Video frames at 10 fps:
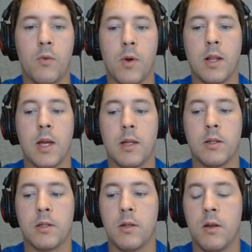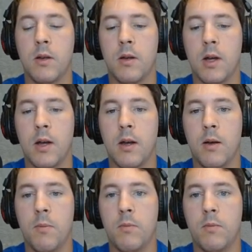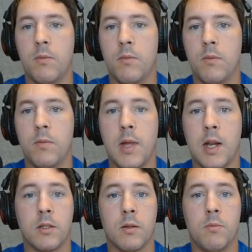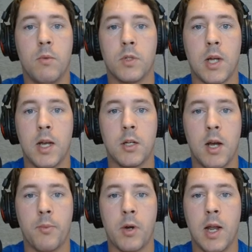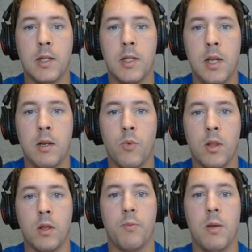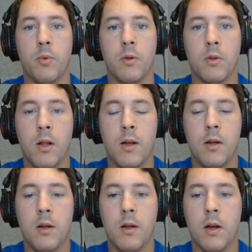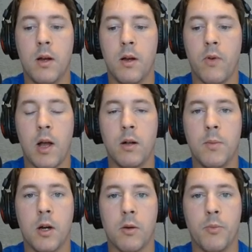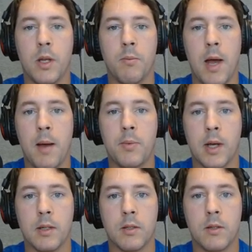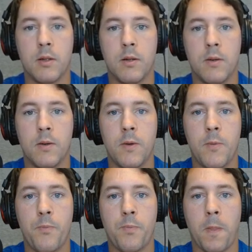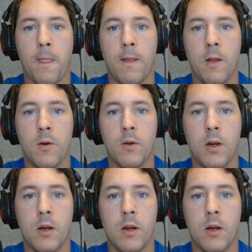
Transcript: right? That is Mosiah chapter 18, when the people of Alma are being baptized. You know,